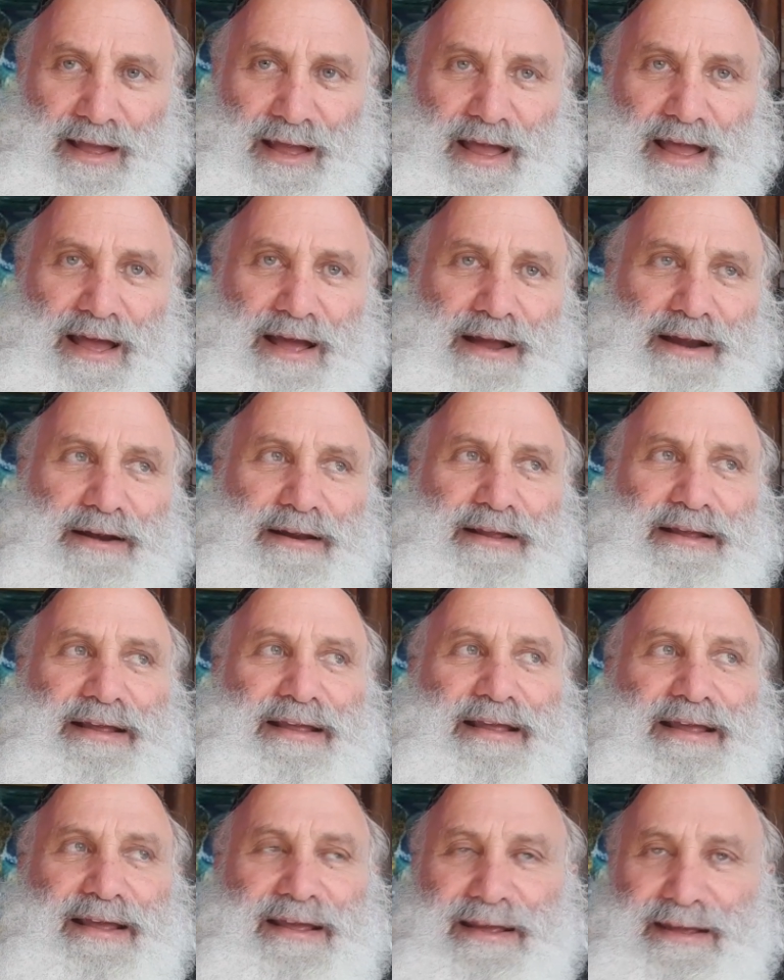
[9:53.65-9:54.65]
And
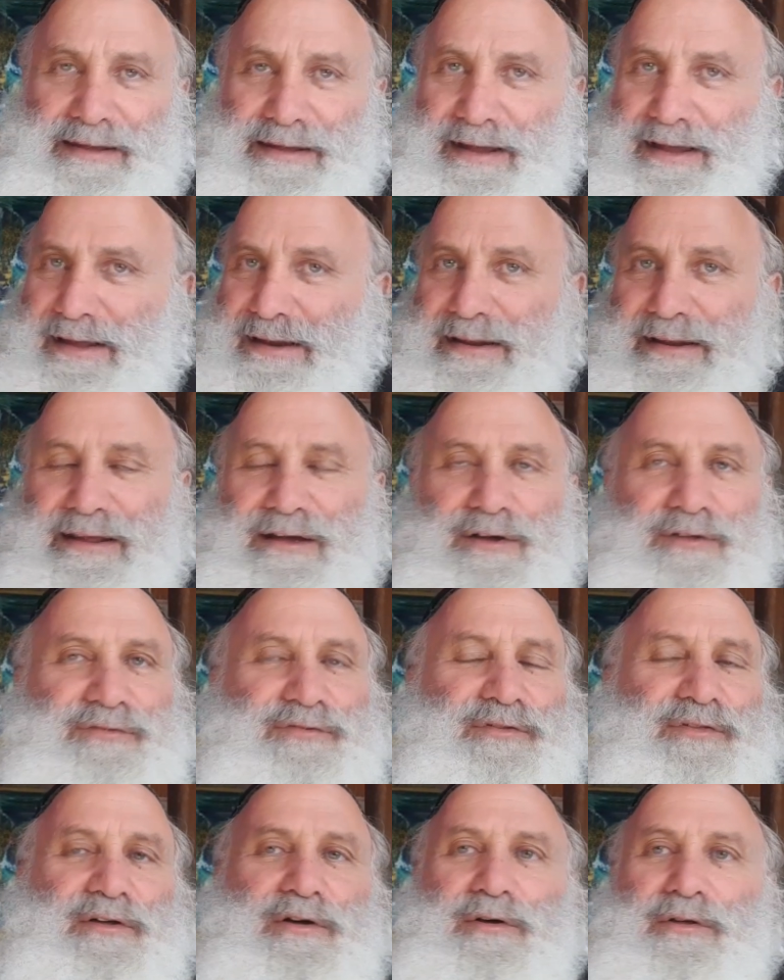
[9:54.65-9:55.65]
he goes
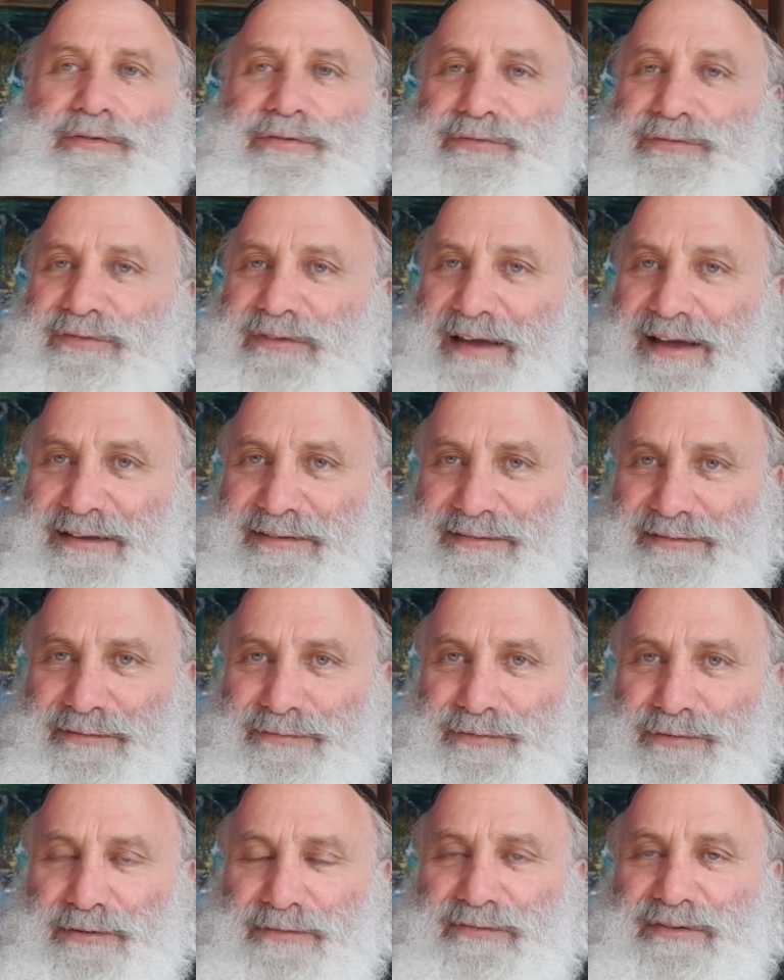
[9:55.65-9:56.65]
through the whole test
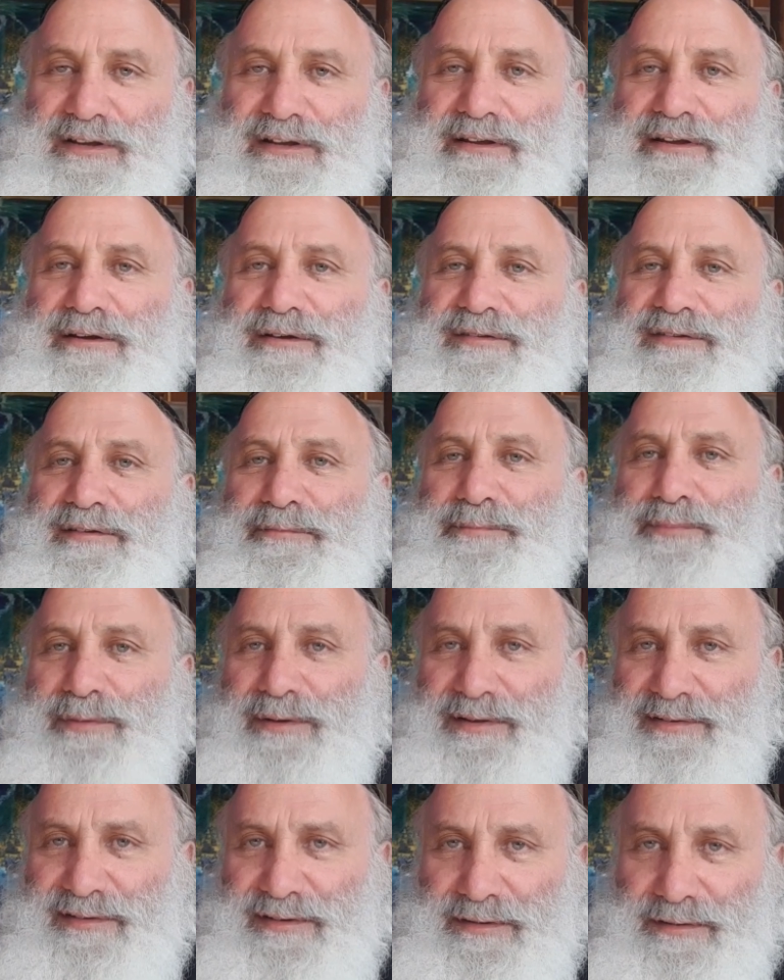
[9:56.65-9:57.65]
of 13 years in
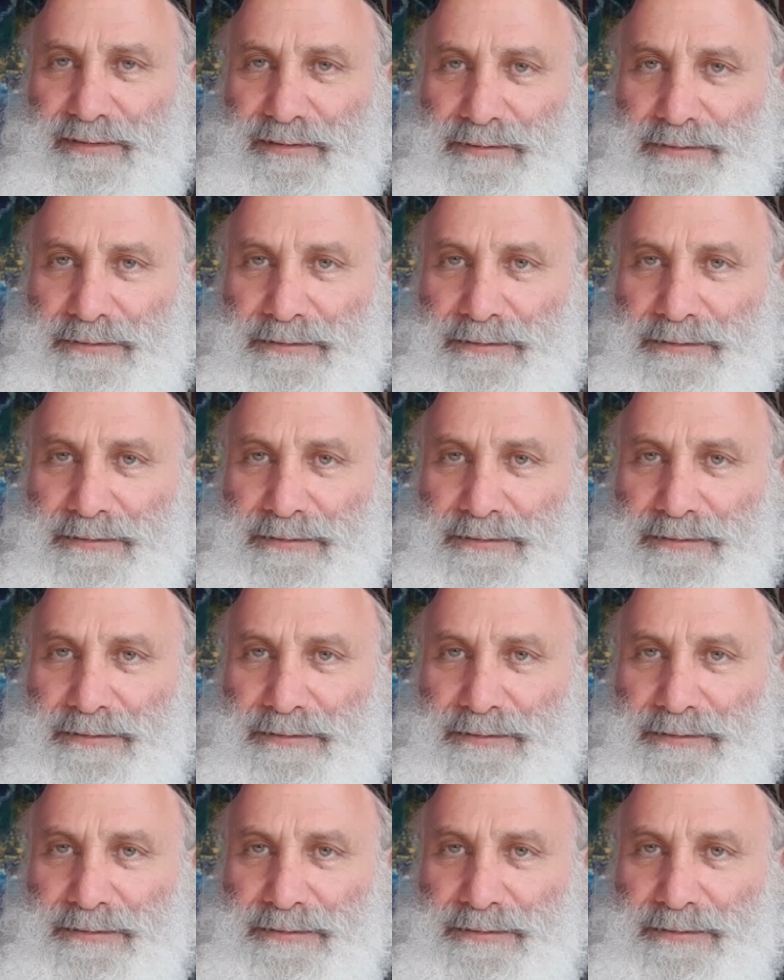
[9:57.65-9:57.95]
prison.